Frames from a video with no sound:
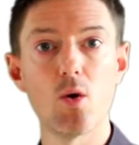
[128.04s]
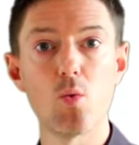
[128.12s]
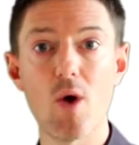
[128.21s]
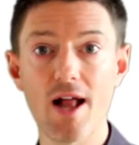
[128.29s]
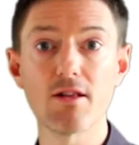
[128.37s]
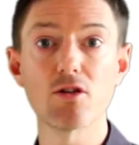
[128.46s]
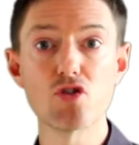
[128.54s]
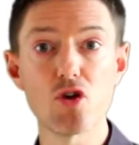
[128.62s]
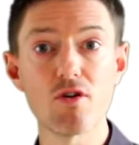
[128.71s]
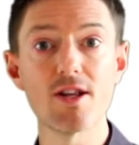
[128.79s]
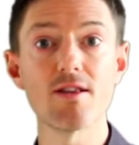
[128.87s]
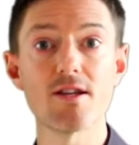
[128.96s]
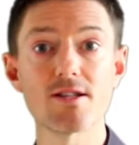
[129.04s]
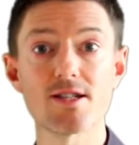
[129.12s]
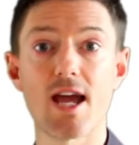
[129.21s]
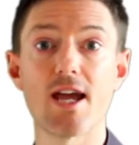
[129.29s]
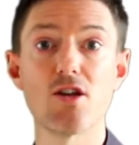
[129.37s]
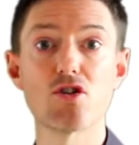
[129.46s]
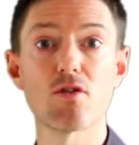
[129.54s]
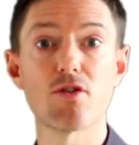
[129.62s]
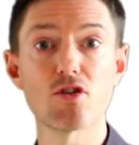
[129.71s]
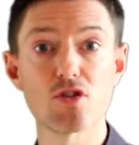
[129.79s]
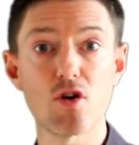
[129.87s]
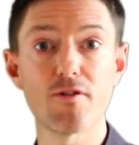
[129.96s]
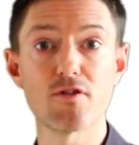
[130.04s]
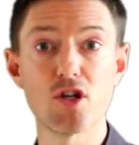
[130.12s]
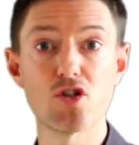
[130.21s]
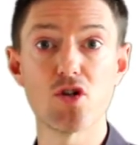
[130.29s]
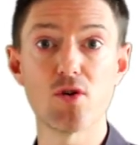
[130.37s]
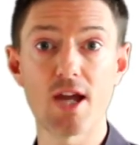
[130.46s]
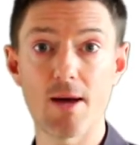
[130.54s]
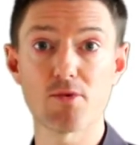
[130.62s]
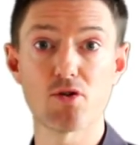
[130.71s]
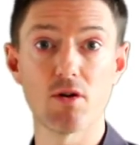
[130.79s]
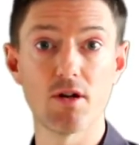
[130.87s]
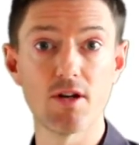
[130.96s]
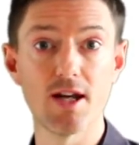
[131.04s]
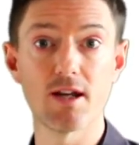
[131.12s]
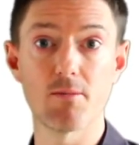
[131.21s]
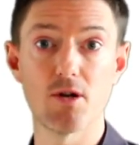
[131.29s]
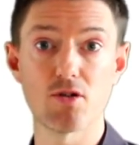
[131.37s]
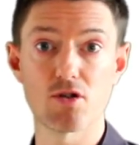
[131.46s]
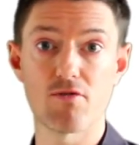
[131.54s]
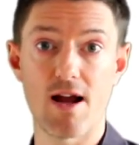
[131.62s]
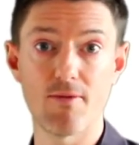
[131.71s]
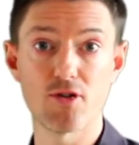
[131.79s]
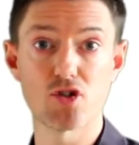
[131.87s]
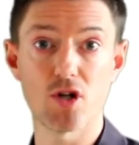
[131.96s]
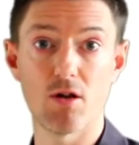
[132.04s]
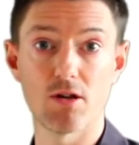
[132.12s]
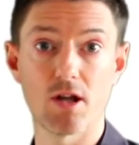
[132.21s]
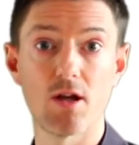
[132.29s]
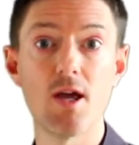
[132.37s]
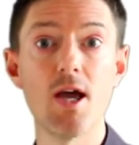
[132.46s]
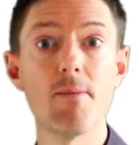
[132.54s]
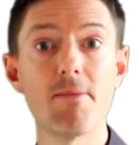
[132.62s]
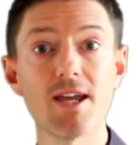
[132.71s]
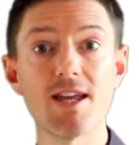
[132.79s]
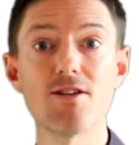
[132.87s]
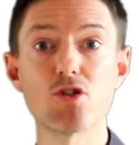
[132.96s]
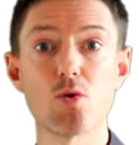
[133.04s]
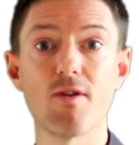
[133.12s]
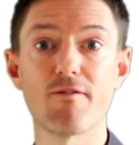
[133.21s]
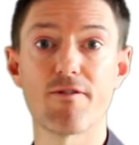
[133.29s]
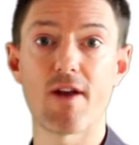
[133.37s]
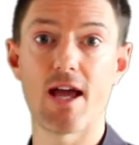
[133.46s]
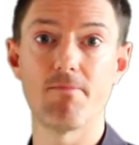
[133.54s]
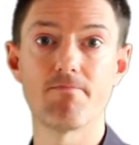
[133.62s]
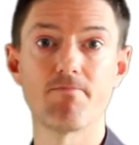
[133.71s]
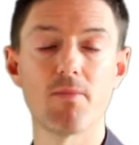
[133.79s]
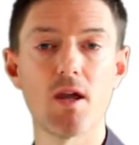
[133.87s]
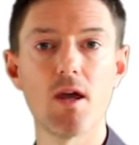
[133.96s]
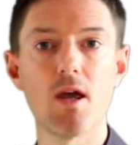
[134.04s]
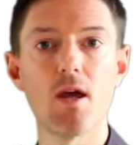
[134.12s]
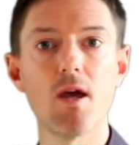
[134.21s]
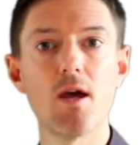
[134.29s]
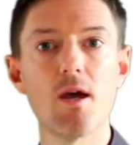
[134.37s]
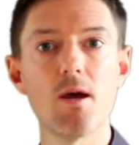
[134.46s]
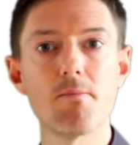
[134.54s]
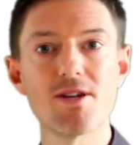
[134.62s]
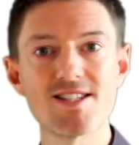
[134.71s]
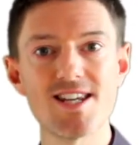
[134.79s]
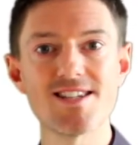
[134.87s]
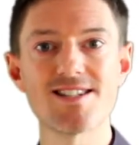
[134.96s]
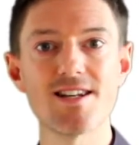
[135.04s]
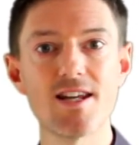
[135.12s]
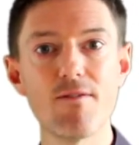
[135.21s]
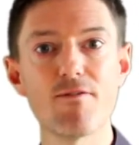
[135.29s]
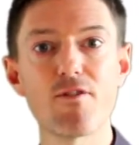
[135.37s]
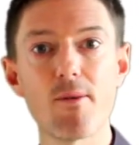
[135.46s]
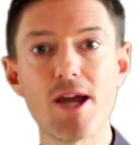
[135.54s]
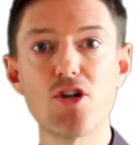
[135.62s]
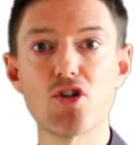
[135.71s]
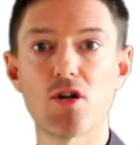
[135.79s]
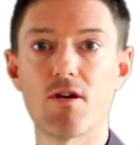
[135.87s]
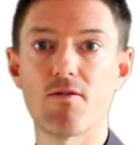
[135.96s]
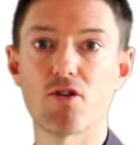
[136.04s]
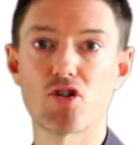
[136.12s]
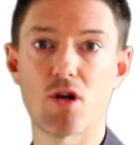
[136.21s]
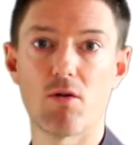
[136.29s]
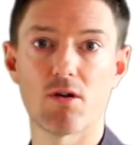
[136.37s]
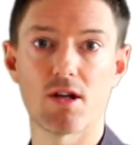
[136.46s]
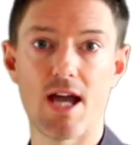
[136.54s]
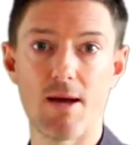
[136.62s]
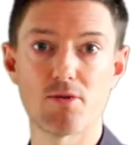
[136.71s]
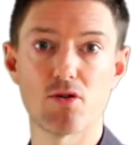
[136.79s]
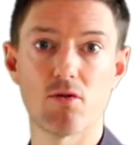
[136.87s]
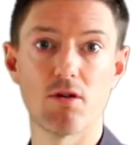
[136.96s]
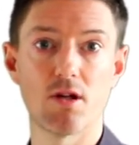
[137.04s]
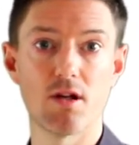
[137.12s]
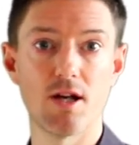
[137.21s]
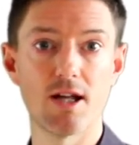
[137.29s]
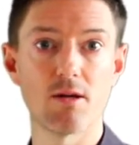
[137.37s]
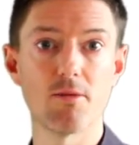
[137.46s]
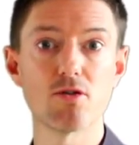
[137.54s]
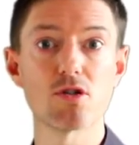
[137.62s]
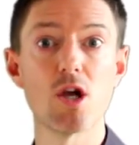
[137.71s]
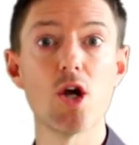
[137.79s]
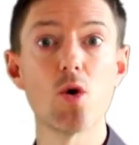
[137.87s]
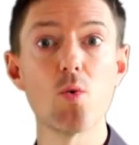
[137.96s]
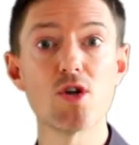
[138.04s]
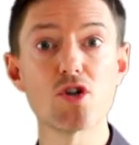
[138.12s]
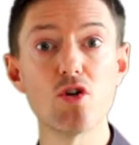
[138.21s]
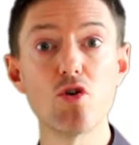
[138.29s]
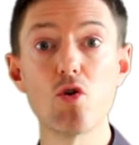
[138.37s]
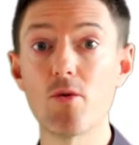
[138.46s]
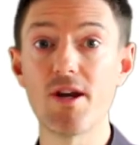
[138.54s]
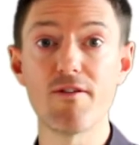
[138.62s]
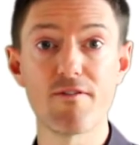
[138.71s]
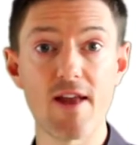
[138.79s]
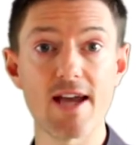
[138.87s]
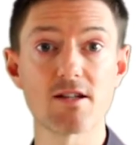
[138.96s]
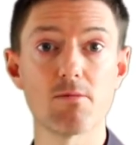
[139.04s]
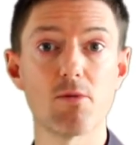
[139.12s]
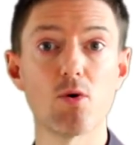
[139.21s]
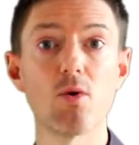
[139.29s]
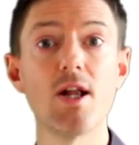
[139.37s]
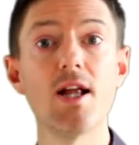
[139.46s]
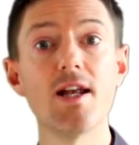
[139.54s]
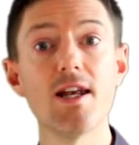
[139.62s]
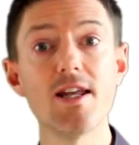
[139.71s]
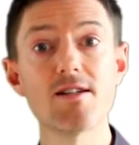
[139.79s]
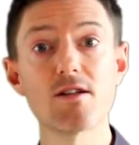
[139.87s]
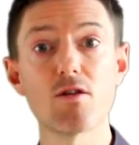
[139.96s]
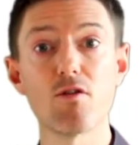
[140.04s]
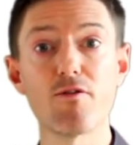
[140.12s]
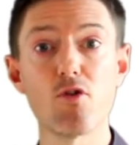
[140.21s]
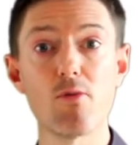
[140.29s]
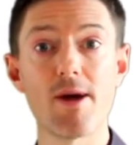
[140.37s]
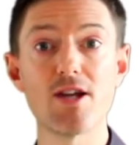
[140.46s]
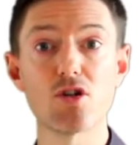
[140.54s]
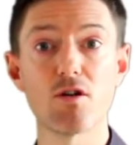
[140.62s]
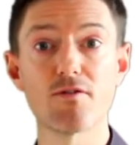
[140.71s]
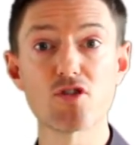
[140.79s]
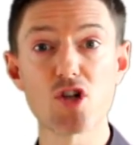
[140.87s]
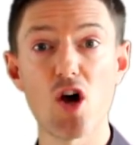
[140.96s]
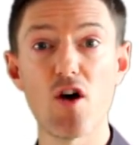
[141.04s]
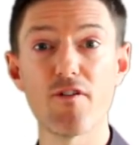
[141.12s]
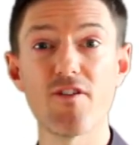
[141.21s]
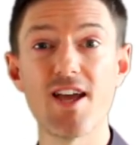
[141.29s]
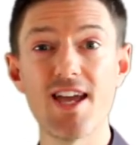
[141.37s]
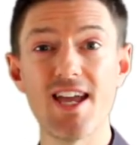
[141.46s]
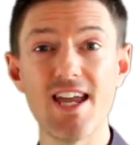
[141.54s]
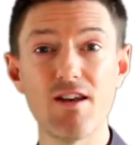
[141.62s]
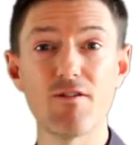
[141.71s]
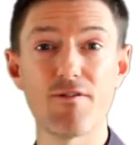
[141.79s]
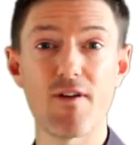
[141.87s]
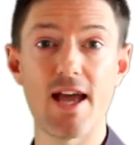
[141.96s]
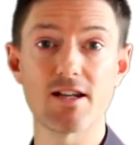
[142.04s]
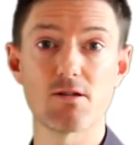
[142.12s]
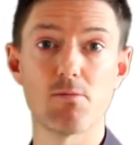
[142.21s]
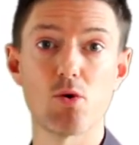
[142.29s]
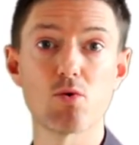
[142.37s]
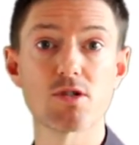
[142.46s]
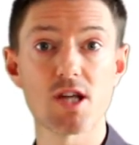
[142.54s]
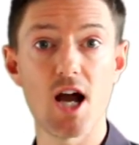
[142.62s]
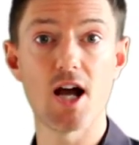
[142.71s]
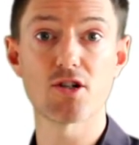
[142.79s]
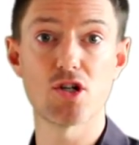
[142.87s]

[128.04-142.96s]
Well, during this stage, the soft tissue capsule and ligaments around the shoulder begin to inflame. Persistent inflammation in the shoulder capsule and ligaments, which are normally flexible, leads to the formation of tough, inflexible scar